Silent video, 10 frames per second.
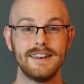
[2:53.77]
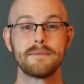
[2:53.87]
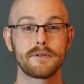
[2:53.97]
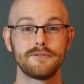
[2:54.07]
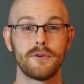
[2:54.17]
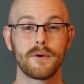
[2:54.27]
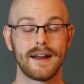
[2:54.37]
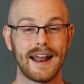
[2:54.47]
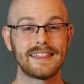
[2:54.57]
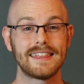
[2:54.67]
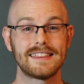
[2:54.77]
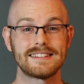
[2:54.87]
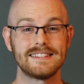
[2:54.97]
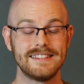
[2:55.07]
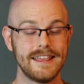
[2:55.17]
Number four, and I think
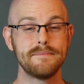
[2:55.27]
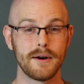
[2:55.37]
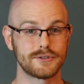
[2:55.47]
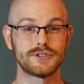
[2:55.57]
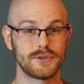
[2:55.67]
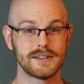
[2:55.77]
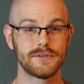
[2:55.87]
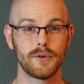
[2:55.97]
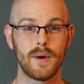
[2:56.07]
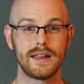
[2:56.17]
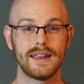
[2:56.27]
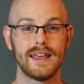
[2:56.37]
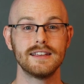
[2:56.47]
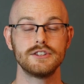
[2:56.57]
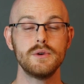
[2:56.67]
this is the most stressful one,
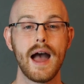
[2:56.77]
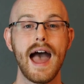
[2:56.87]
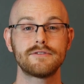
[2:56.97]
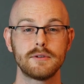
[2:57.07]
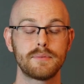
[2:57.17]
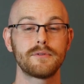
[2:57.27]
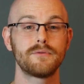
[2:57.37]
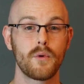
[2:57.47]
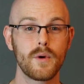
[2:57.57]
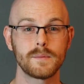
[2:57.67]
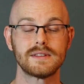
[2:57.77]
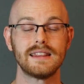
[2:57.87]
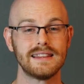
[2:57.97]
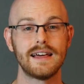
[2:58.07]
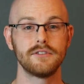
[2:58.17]
is you have to perform to
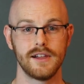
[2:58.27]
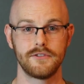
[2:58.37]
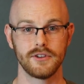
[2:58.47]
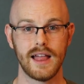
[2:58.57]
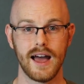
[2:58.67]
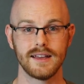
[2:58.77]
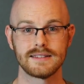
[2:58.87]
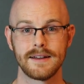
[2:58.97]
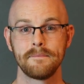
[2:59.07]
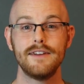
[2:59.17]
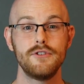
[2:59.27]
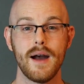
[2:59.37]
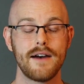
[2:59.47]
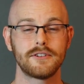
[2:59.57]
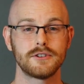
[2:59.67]
the level of your lies. If you
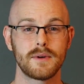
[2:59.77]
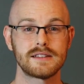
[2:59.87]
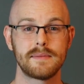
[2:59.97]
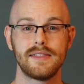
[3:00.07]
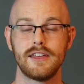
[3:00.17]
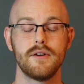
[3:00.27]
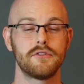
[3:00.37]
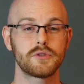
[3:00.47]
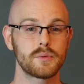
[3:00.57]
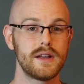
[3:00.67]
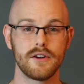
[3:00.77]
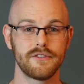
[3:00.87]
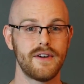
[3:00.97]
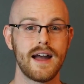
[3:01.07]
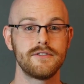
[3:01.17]
have on your resume that you have three or
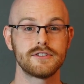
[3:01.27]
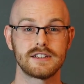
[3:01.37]
five